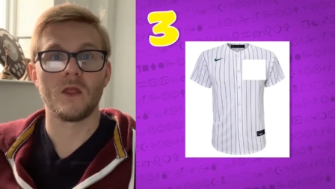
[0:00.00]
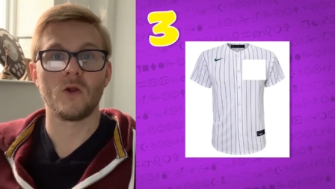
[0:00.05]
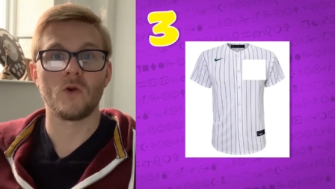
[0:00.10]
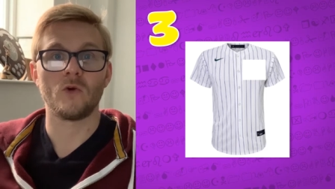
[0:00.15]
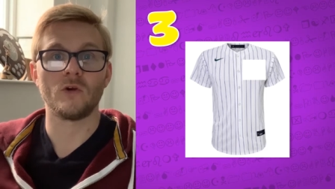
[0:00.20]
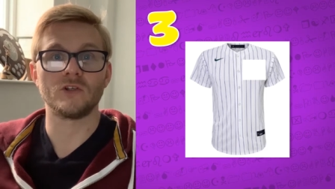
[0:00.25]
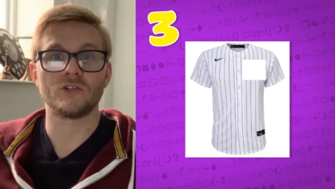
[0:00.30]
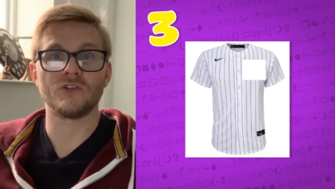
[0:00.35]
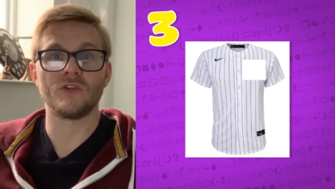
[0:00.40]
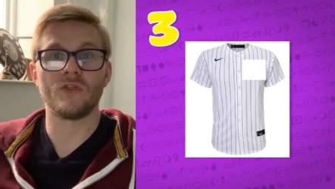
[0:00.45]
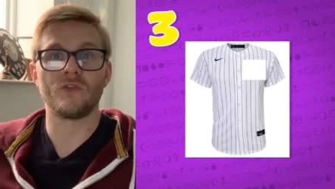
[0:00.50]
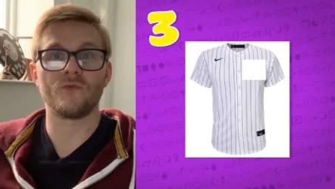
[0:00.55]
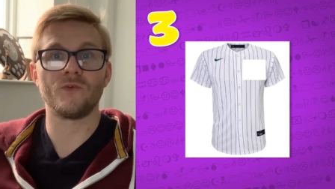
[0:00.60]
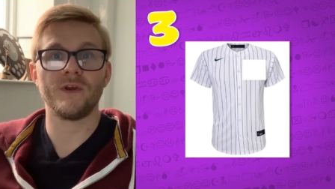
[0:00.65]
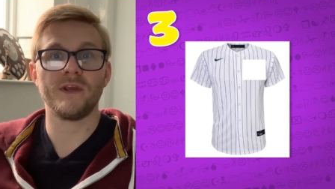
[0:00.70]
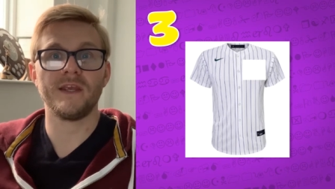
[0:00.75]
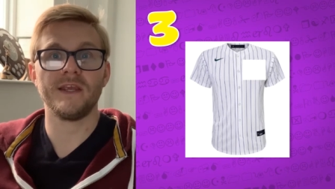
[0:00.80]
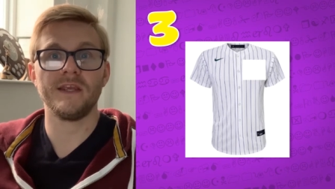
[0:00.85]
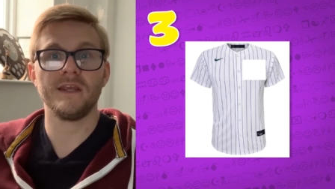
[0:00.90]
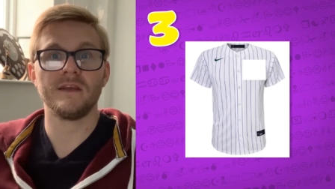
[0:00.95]
Question
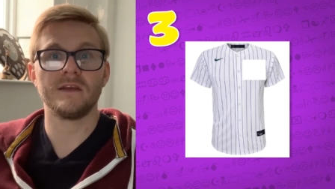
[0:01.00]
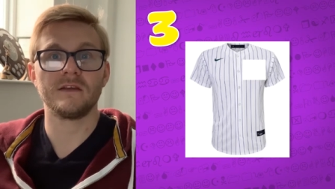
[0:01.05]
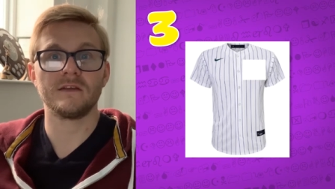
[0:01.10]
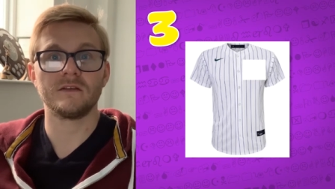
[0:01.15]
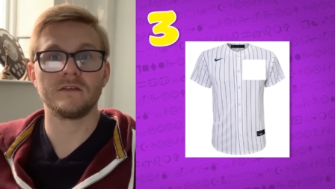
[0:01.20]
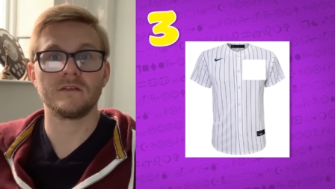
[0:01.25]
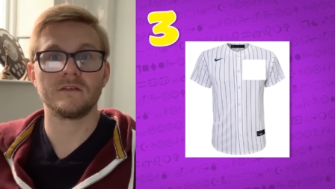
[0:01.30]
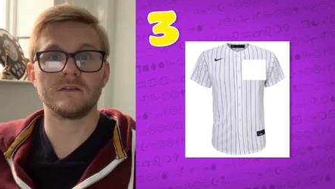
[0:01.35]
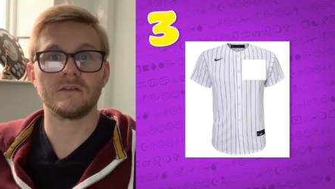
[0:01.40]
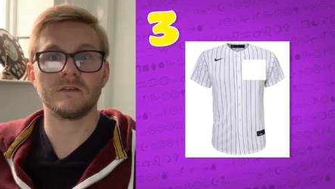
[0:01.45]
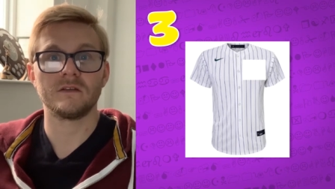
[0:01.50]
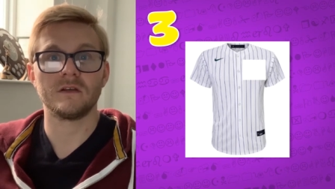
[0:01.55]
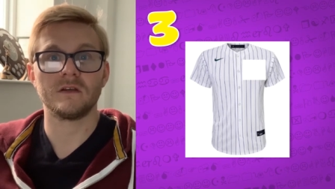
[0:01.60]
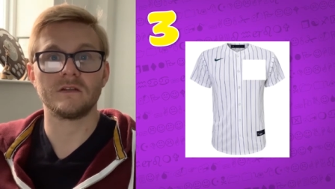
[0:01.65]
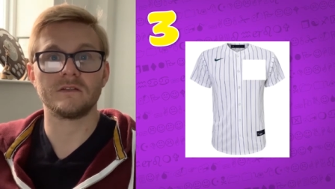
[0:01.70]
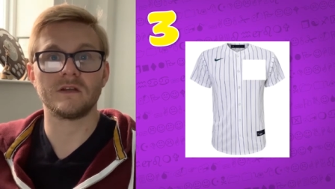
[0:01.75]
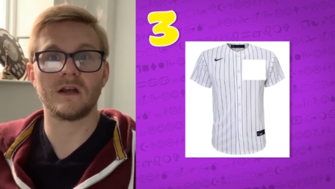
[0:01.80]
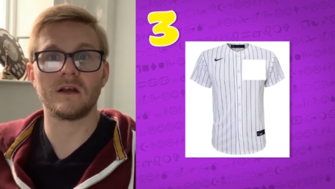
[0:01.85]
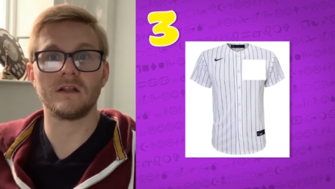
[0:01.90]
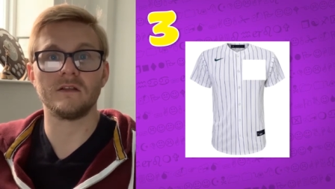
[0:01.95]
three,
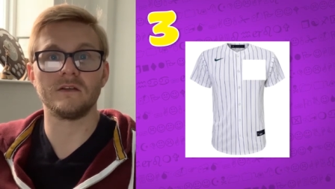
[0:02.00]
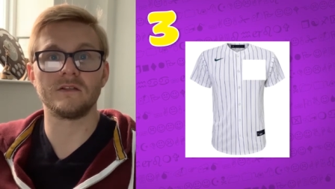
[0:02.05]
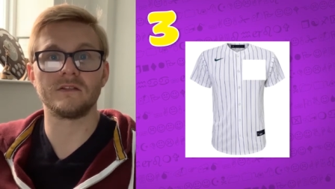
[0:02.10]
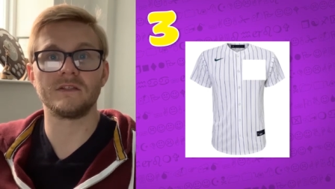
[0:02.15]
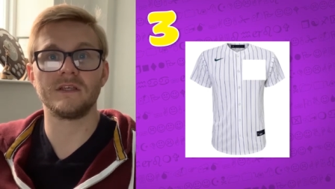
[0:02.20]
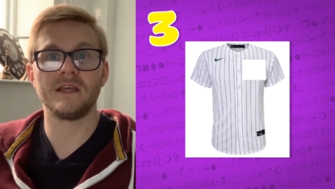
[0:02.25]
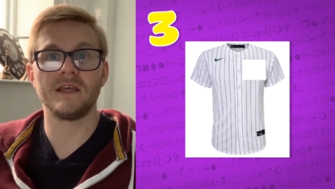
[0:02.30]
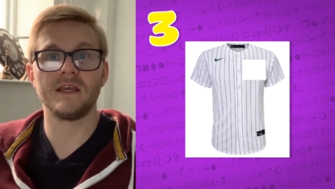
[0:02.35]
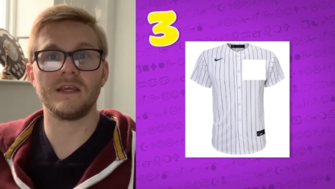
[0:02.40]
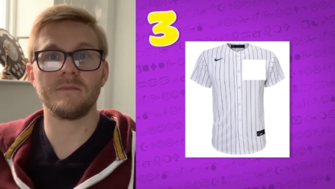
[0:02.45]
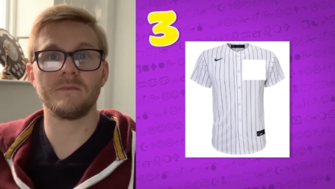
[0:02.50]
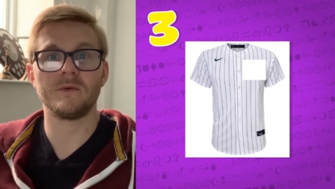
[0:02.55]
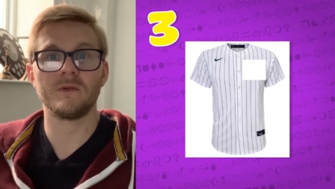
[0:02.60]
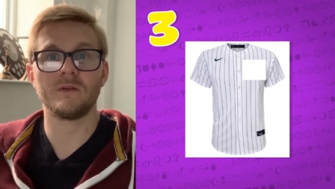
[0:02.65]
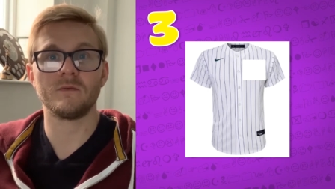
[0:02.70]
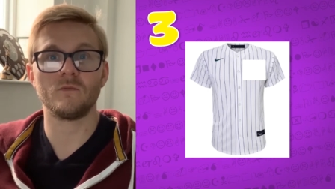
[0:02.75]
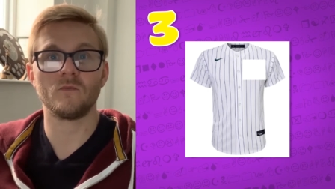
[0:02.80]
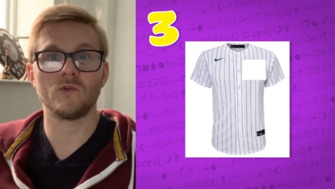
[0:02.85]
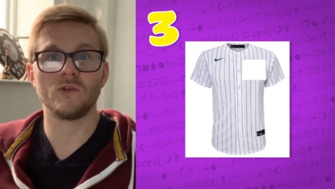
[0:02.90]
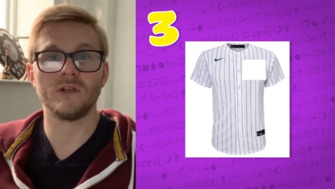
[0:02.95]
exactly the same.
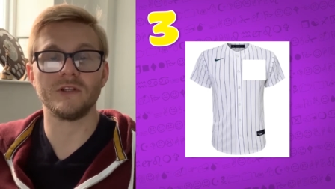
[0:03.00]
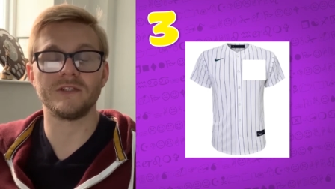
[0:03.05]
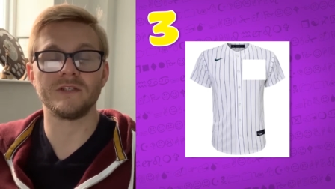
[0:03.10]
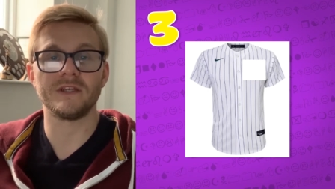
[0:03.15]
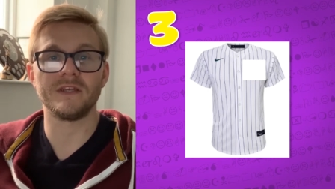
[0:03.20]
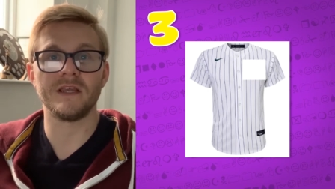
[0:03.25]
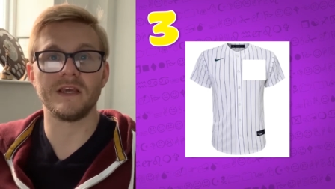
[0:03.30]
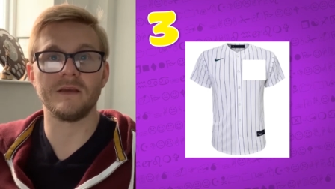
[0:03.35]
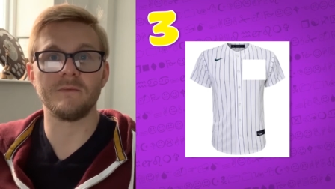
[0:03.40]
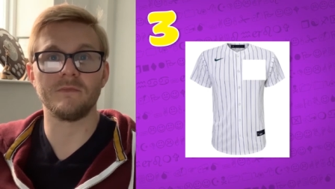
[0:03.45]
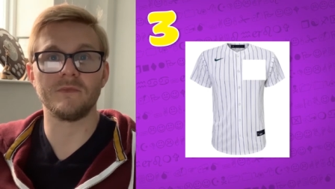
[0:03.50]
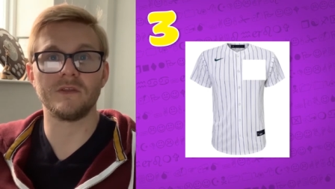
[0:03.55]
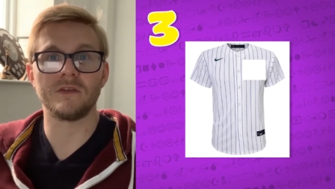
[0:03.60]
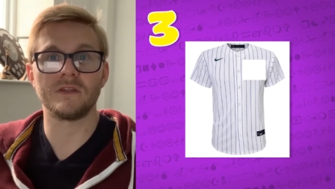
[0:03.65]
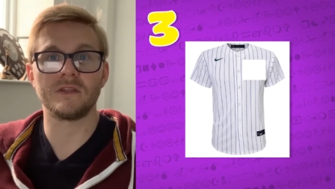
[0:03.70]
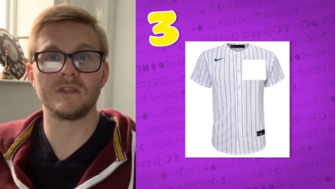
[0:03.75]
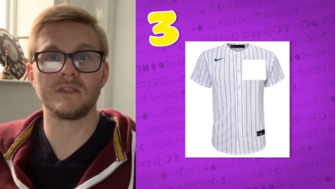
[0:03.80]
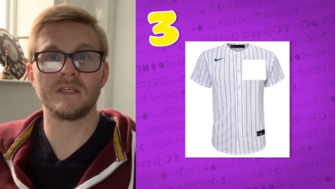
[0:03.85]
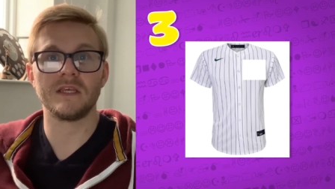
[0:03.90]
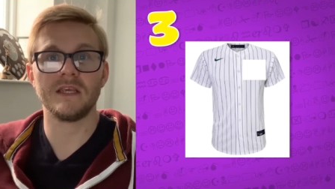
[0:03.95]
I want you to name the
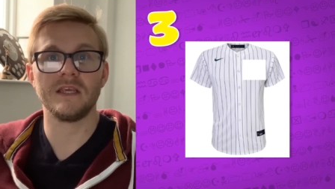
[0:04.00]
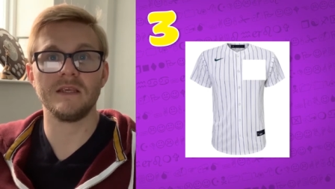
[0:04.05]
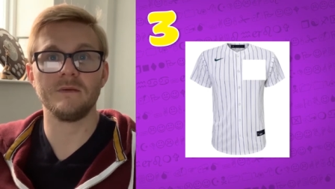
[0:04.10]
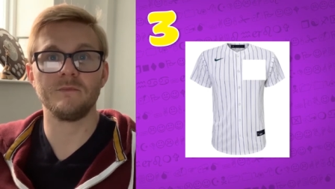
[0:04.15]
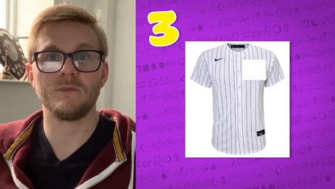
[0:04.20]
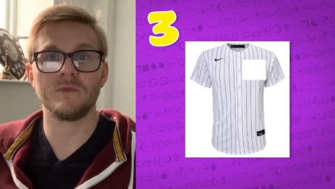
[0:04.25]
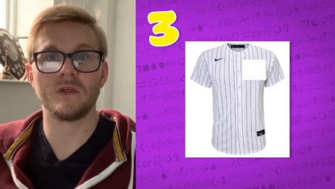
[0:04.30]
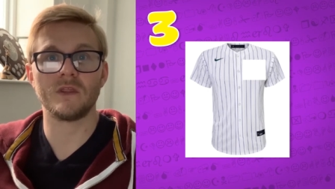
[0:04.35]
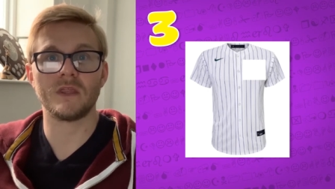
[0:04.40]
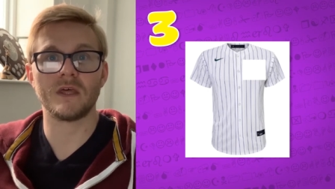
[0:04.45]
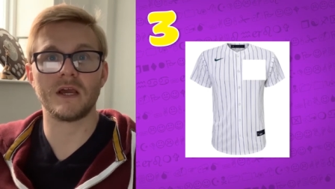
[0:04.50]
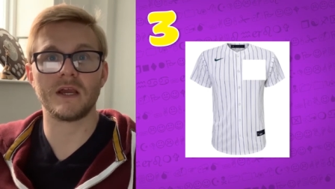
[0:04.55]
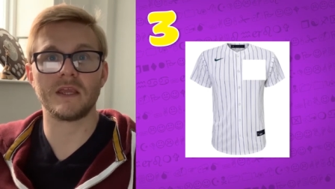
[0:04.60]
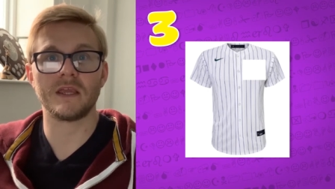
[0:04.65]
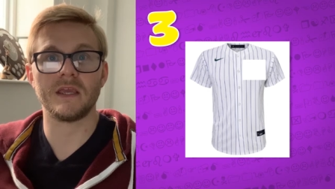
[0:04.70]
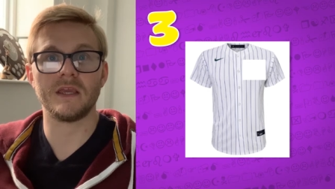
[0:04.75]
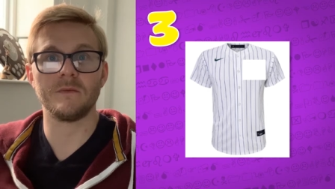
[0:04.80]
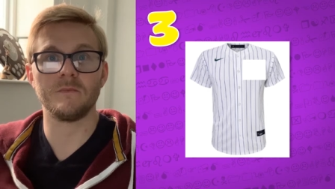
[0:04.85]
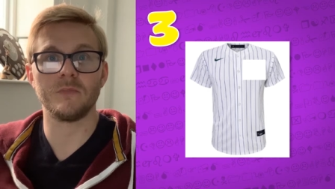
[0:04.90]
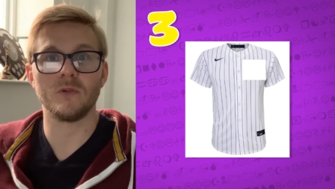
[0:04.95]
team that that
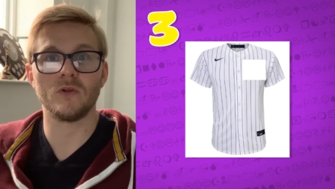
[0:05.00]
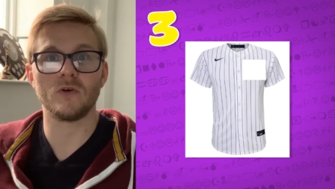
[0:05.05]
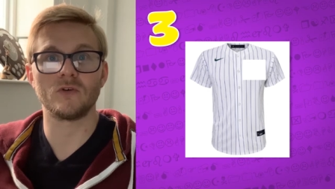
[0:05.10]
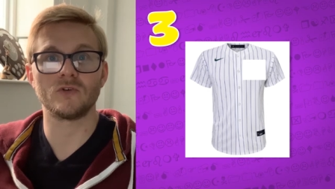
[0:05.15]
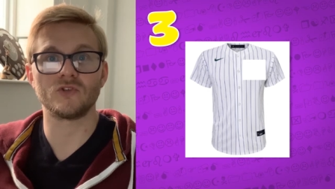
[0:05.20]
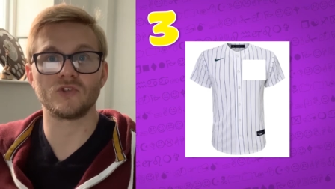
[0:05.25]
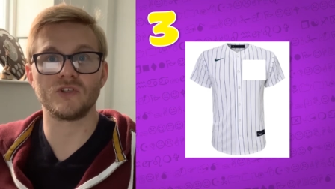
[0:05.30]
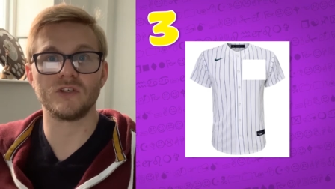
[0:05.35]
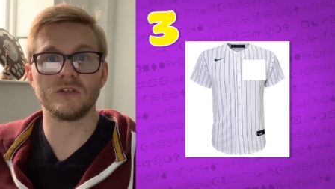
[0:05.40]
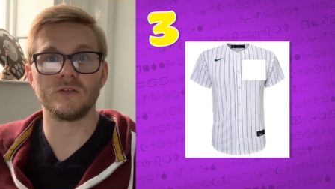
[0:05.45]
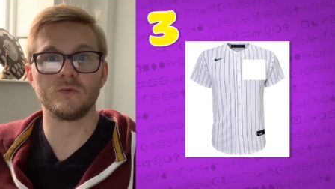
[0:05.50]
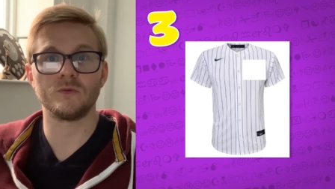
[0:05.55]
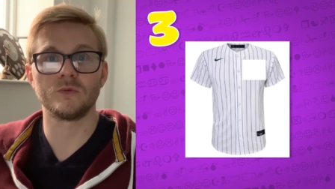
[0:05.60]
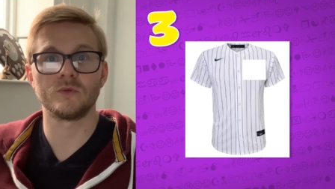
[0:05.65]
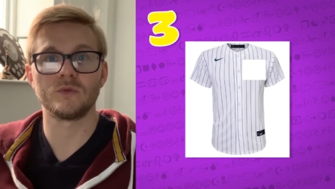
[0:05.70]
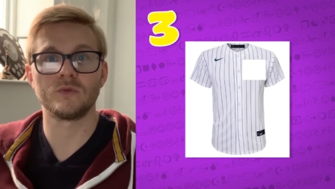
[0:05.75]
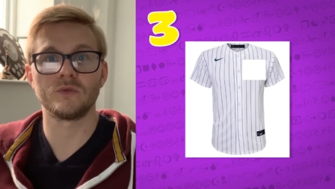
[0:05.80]
kit belongs to.